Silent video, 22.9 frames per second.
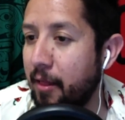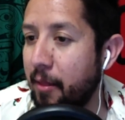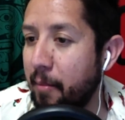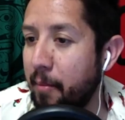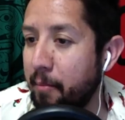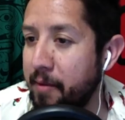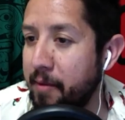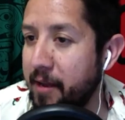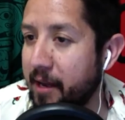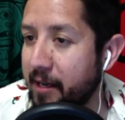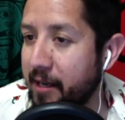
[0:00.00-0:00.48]

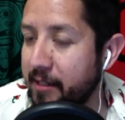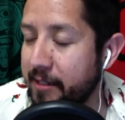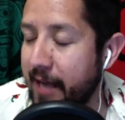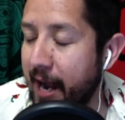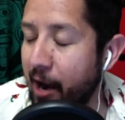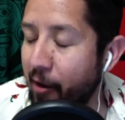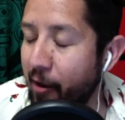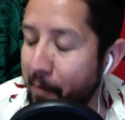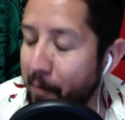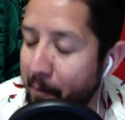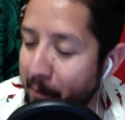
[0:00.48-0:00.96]
because
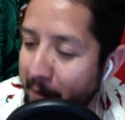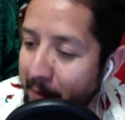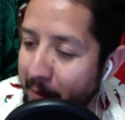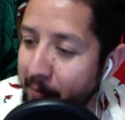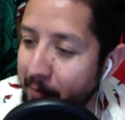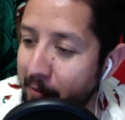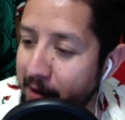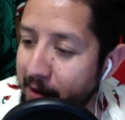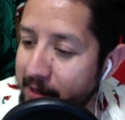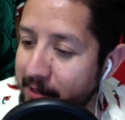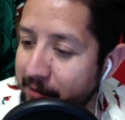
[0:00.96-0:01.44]
I
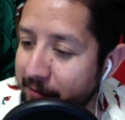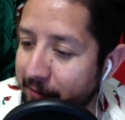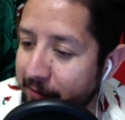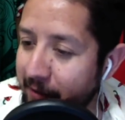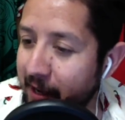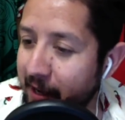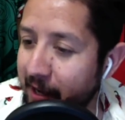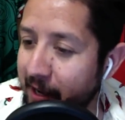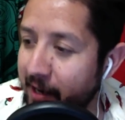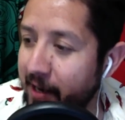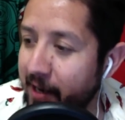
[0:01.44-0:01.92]
remember as a
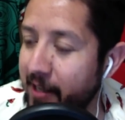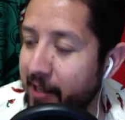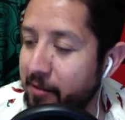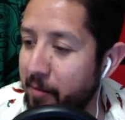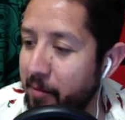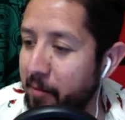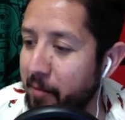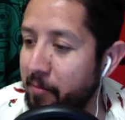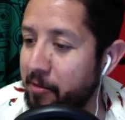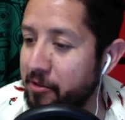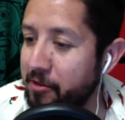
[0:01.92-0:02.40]
fan, and I
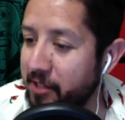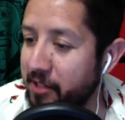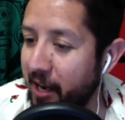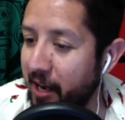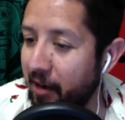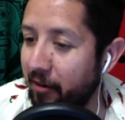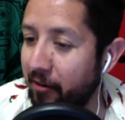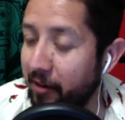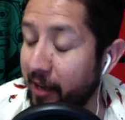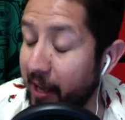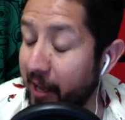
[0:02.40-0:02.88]
remember just
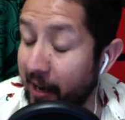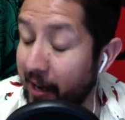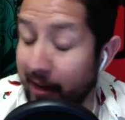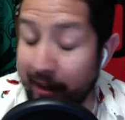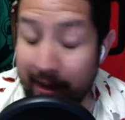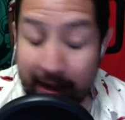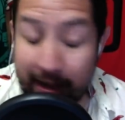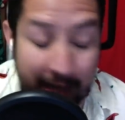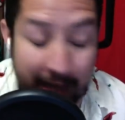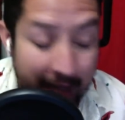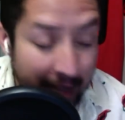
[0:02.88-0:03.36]
kind of looking at it
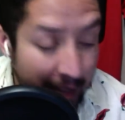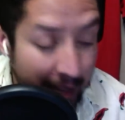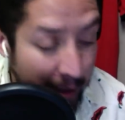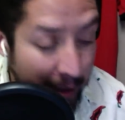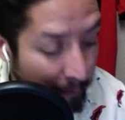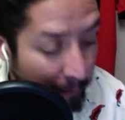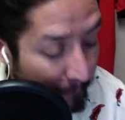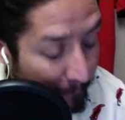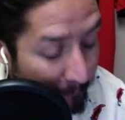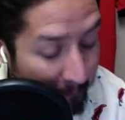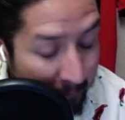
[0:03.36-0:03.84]
like,
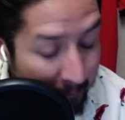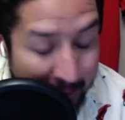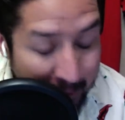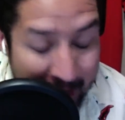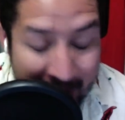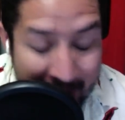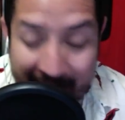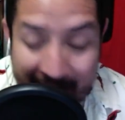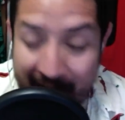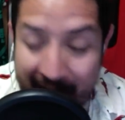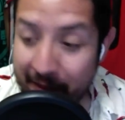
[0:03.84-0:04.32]

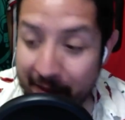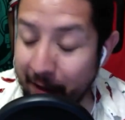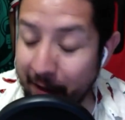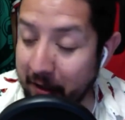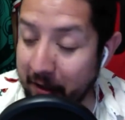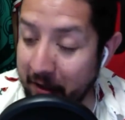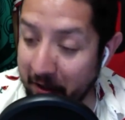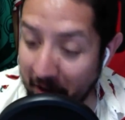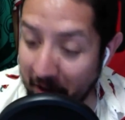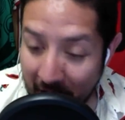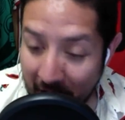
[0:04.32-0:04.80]
man, the
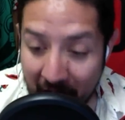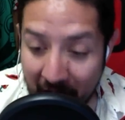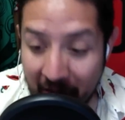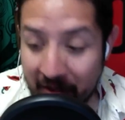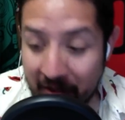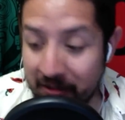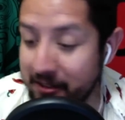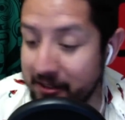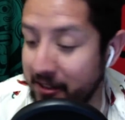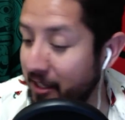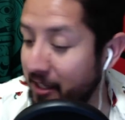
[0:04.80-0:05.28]

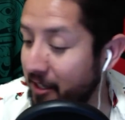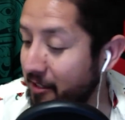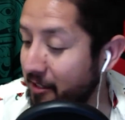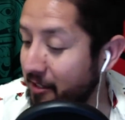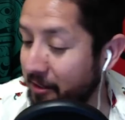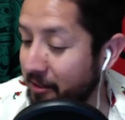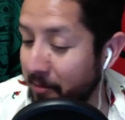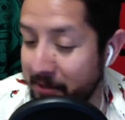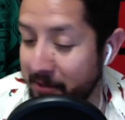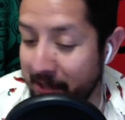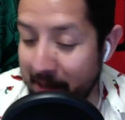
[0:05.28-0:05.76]
calls
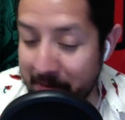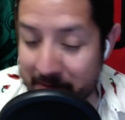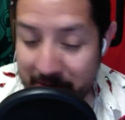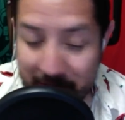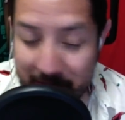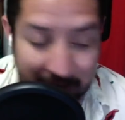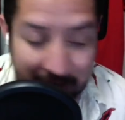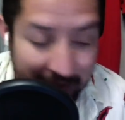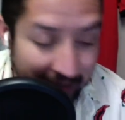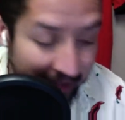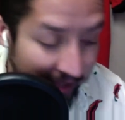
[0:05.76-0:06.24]
sometimes
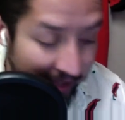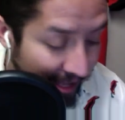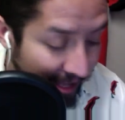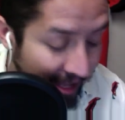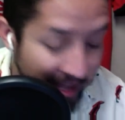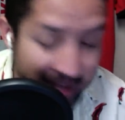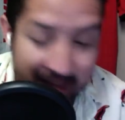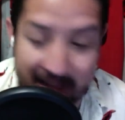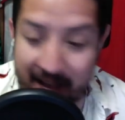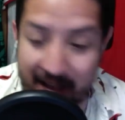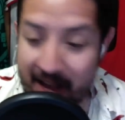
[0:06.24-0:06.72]
during
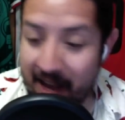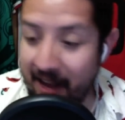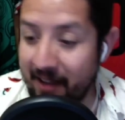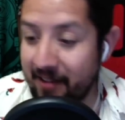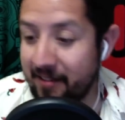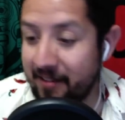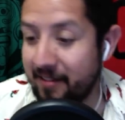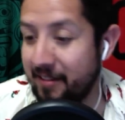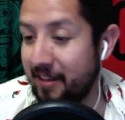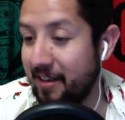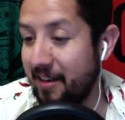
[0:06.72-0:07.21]

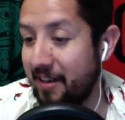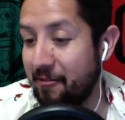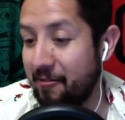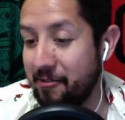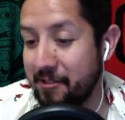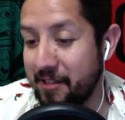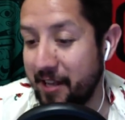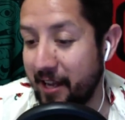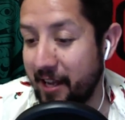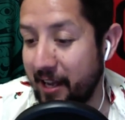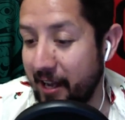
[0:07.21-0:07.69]
liguillas, and it
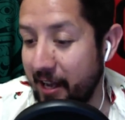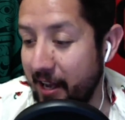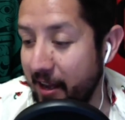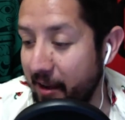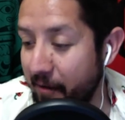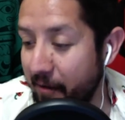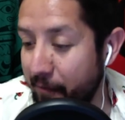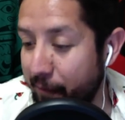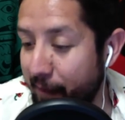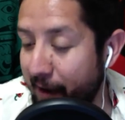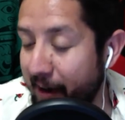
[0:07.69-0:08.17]
was like
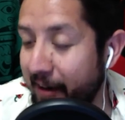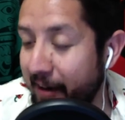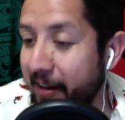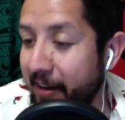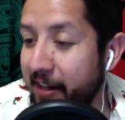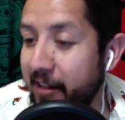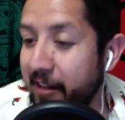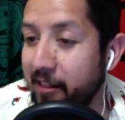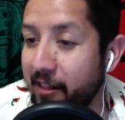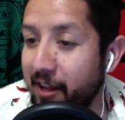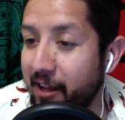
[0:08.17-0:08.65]

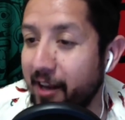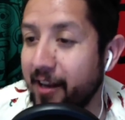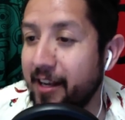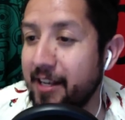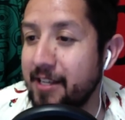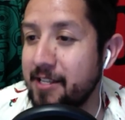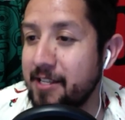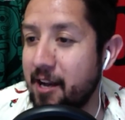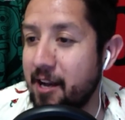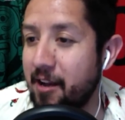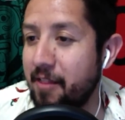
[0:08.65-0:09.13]
finally luck
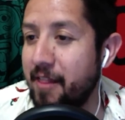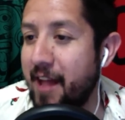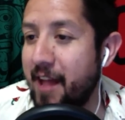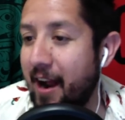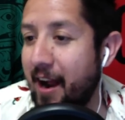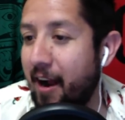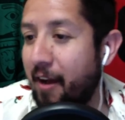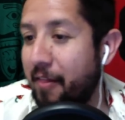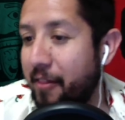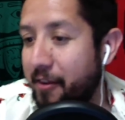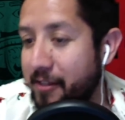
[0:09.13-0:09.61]
is on
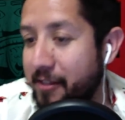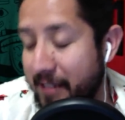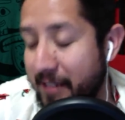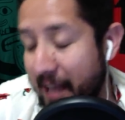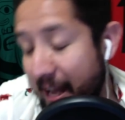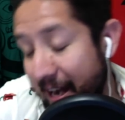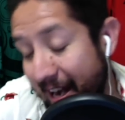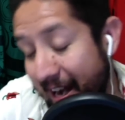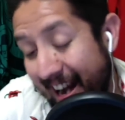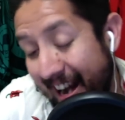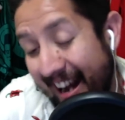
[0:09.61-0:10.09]
their
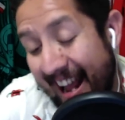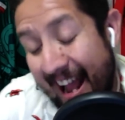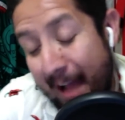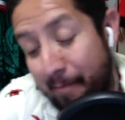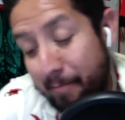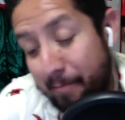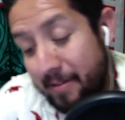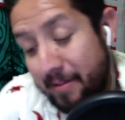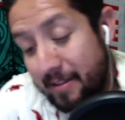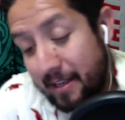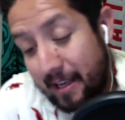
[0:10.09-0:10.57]
side, and it
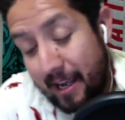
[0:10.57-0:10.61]
happens. It